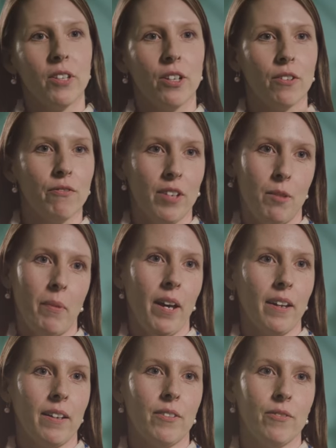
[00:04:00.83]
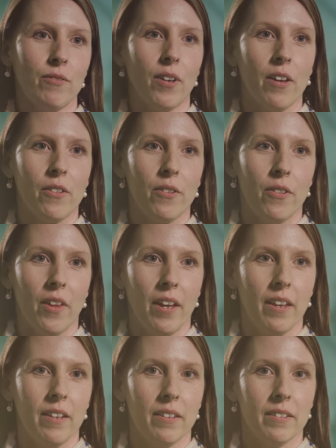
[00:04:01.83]
you know, feedback rather
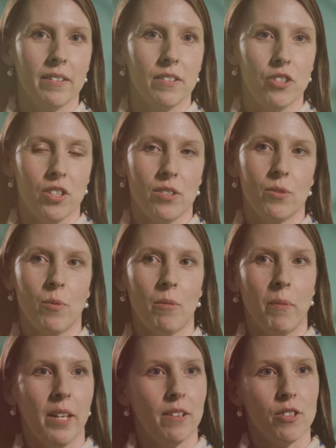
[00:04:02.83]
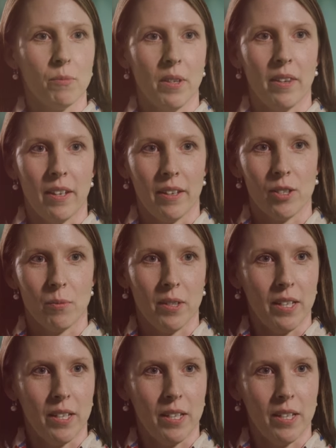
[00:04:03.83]
than just what management thinks we